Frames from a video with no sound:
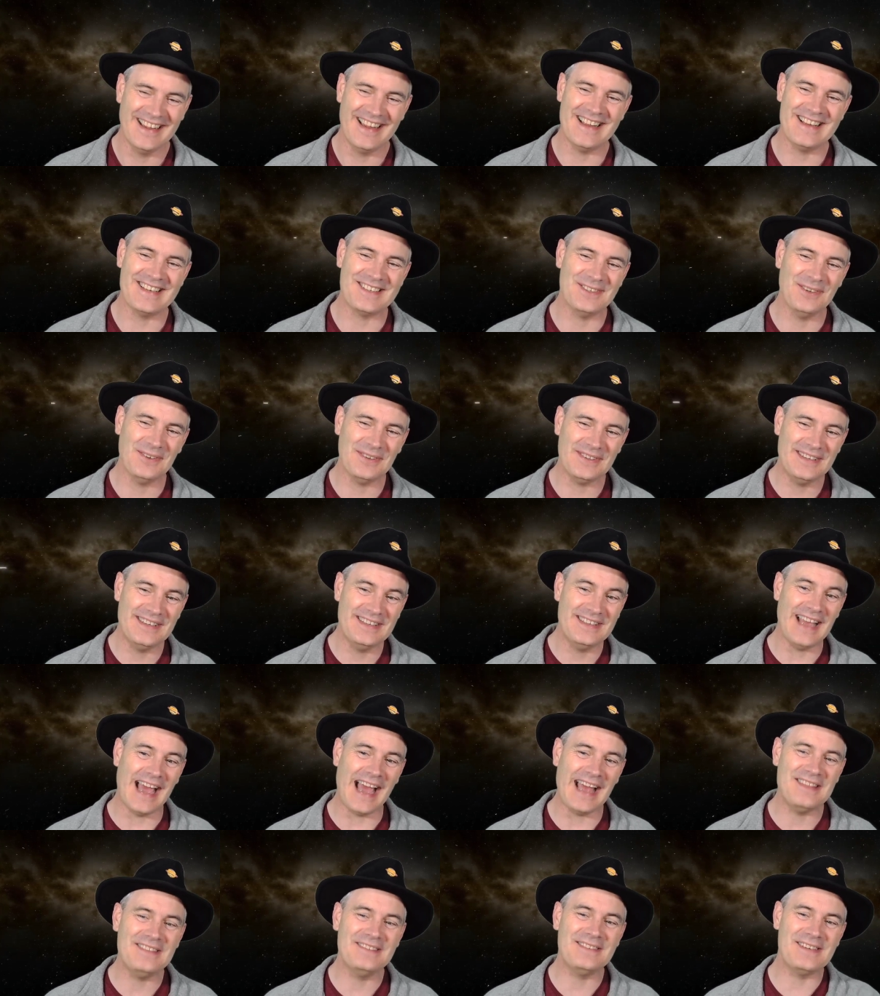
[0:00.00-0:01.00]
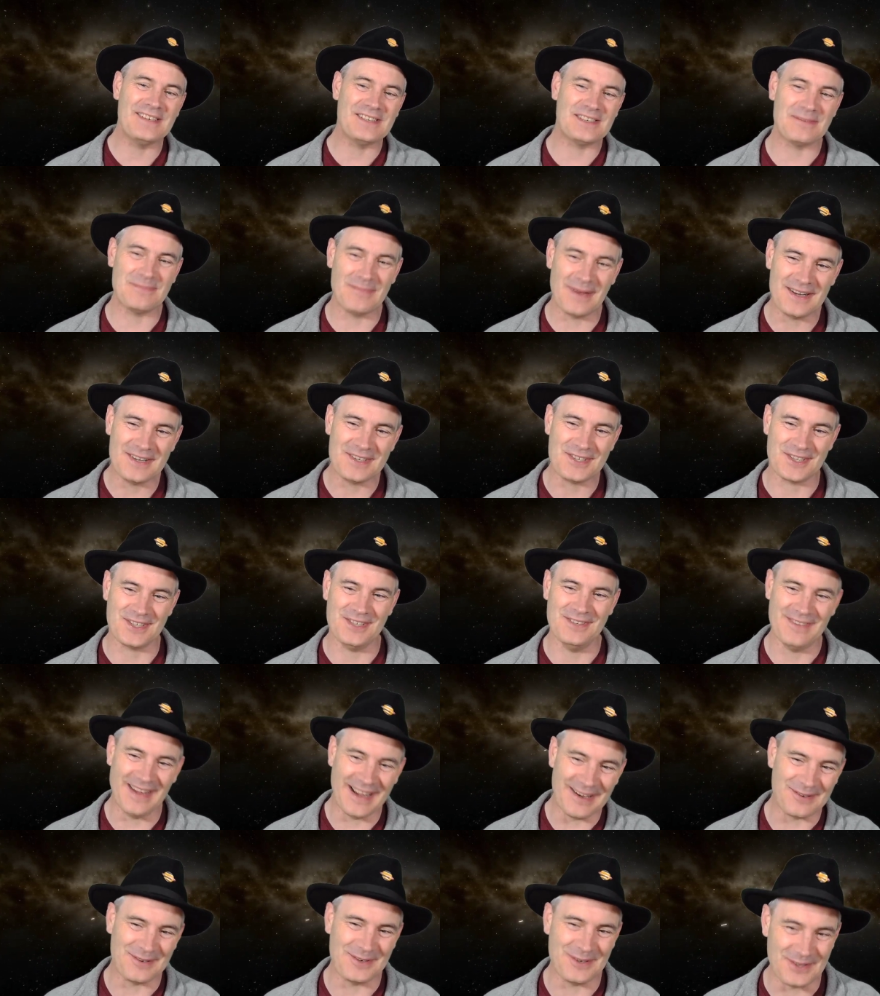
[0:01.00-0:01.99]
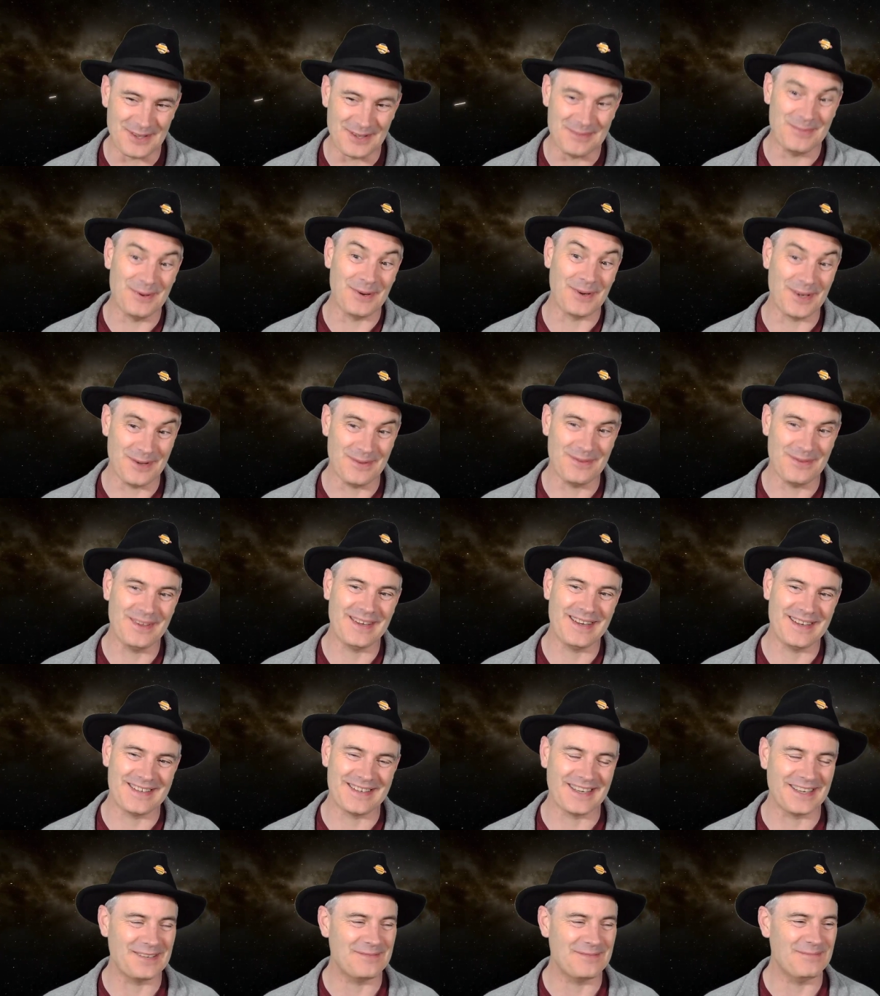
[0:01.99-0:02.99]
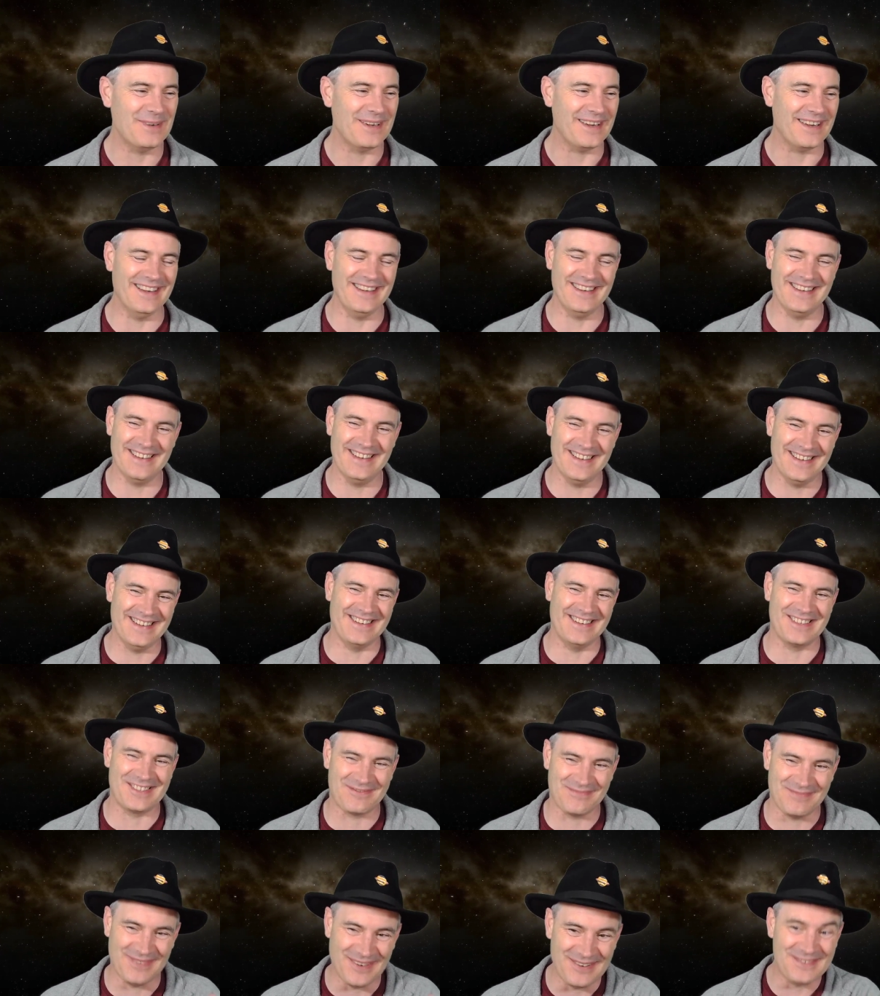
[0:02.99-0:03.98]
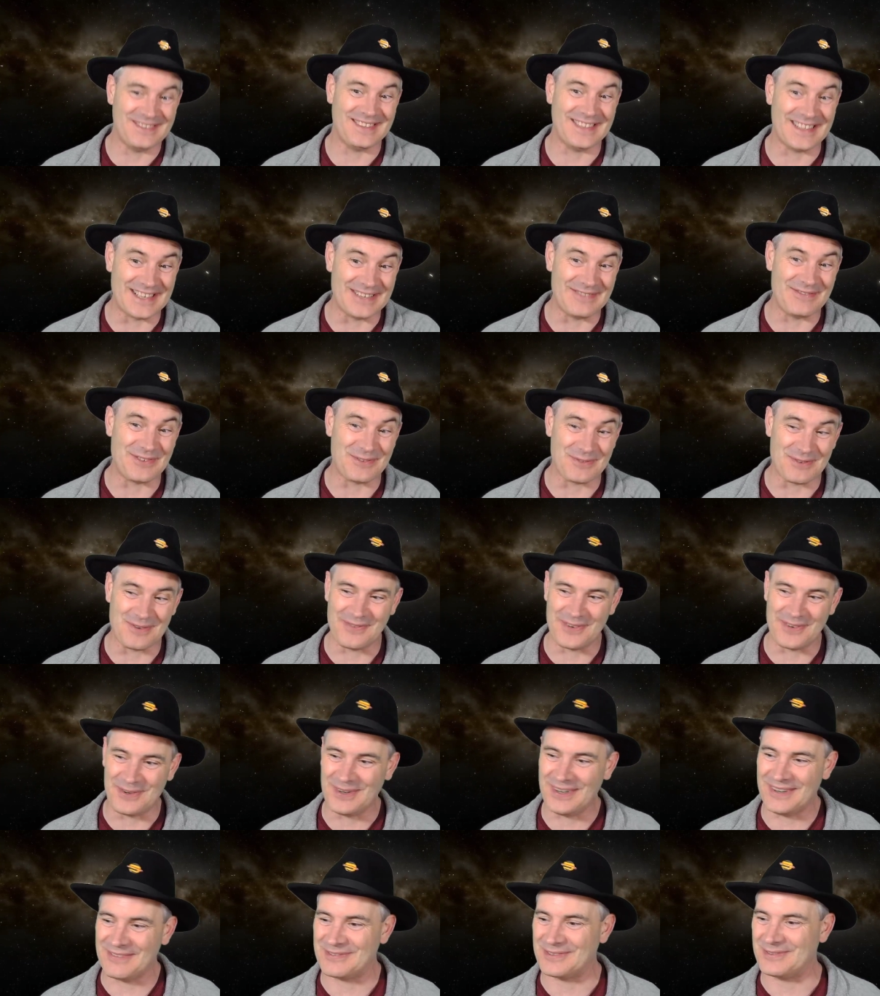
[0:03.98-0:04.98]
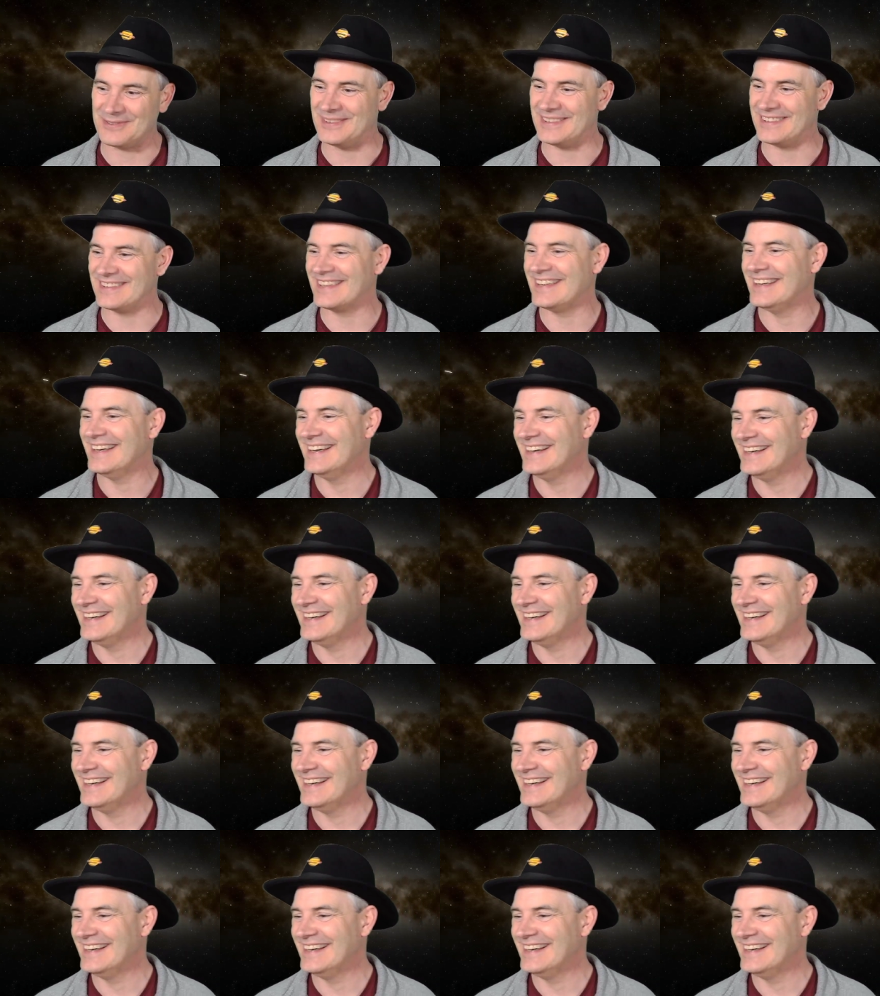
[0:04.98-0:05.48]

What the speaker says: It's not an anticipation of how good the book you think is going to be. Just to give the review afterwards.